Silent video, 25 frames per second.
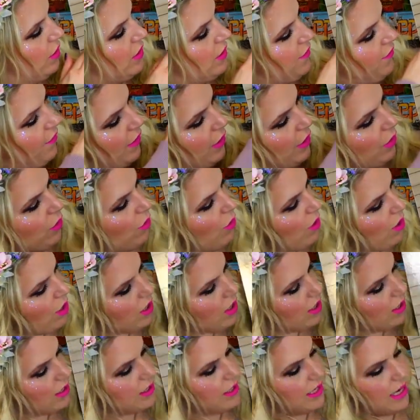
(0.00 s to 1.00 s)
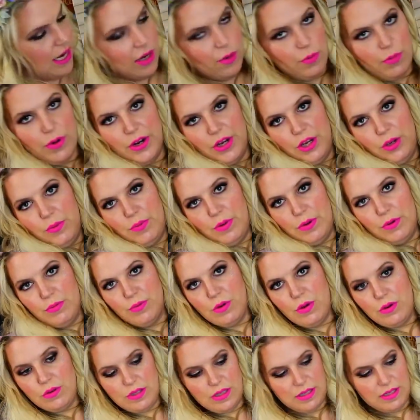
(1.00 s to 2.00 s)
different orders and where you put
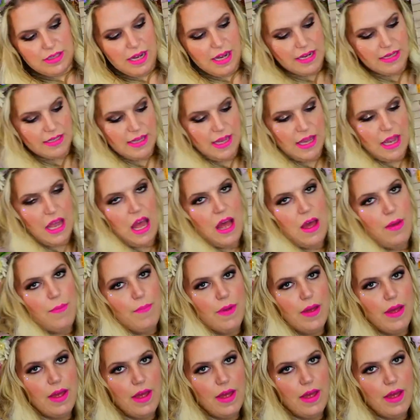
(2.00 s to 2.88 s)
roses as they come